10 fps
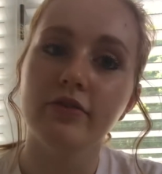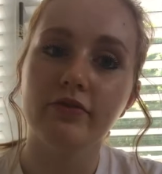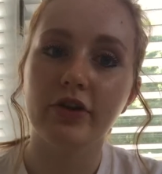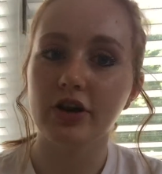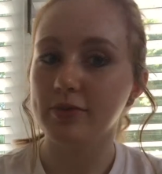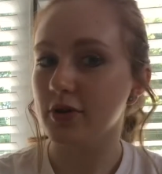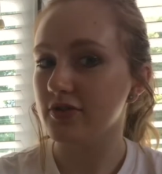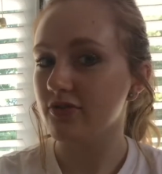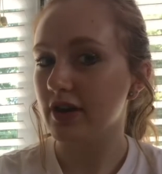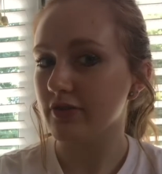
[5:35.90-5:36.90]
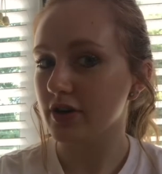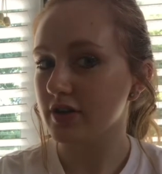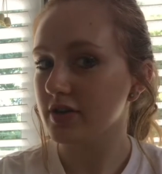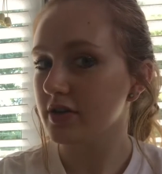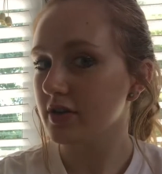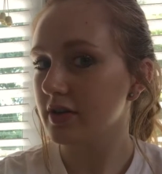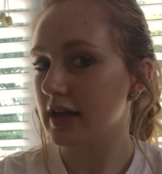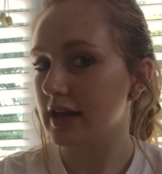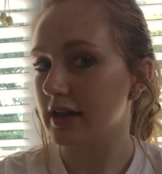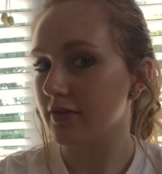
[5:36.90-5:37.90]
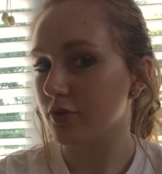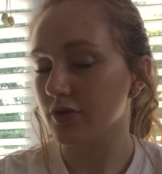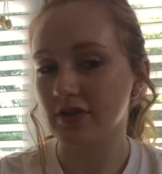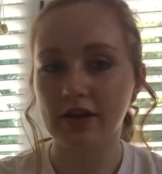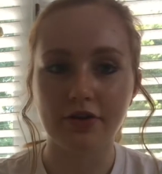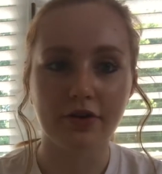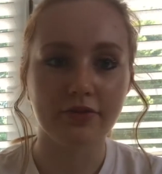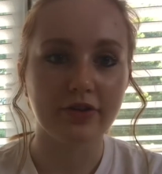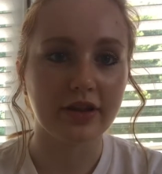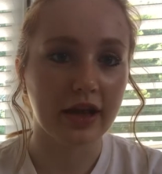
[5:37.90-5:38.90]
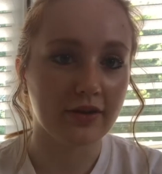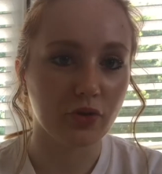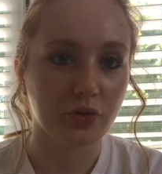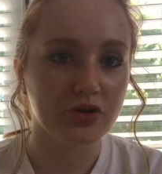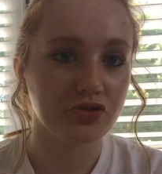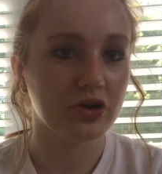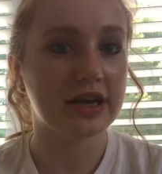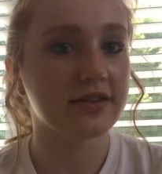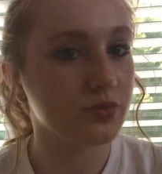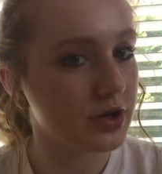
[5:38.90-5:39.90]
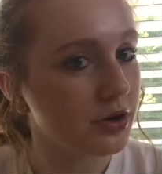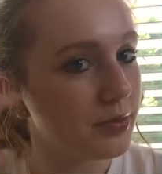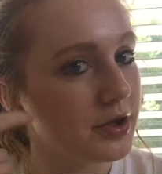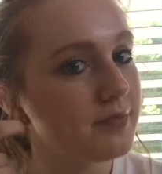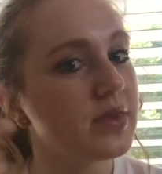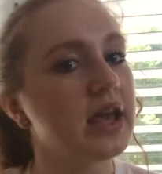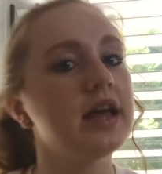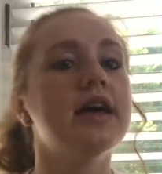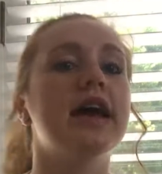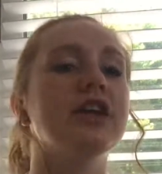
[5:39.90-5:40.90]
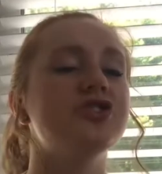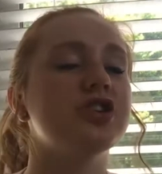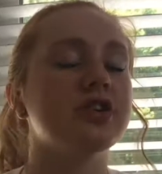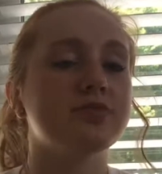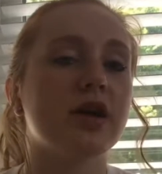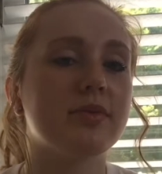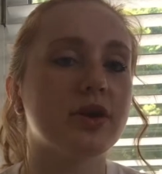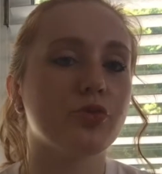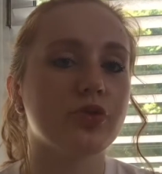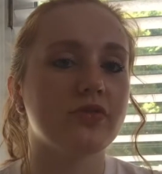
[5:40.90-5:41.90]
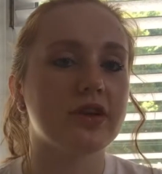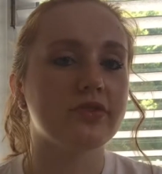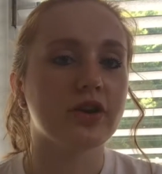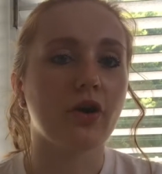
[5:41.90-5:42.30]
very most favorite. And of course I love, like everyone, Drake as well, but Ed Sheeran is probably my number one favorite.